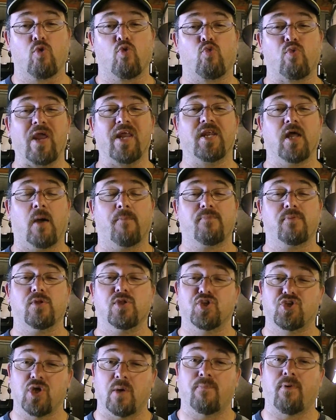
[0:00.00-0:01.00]
Read up,
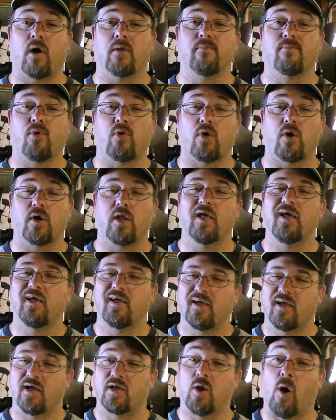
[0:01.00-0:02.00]
jump on board,
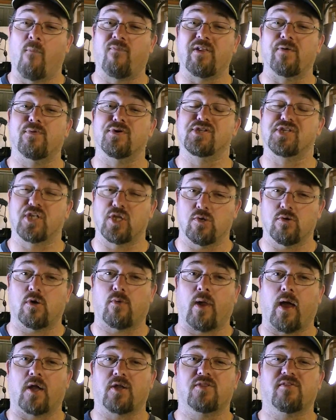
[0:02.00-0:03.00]
and hopefully we'll see you
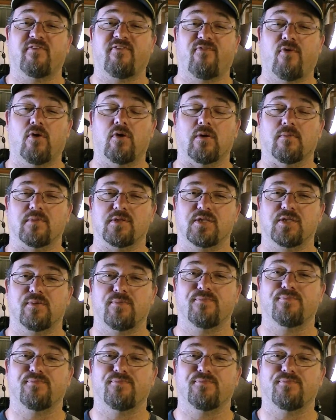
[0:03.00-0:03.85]
around in the forums.